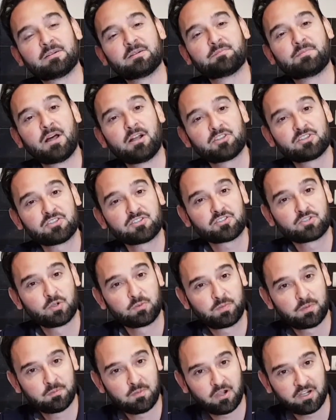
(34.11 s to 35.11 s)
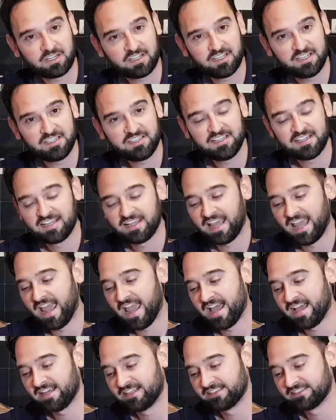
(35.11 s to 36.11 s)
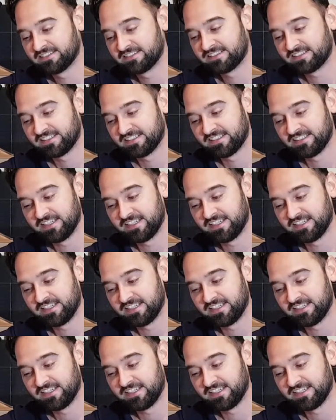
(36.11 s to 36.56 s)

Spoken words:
Belgian supermarket, and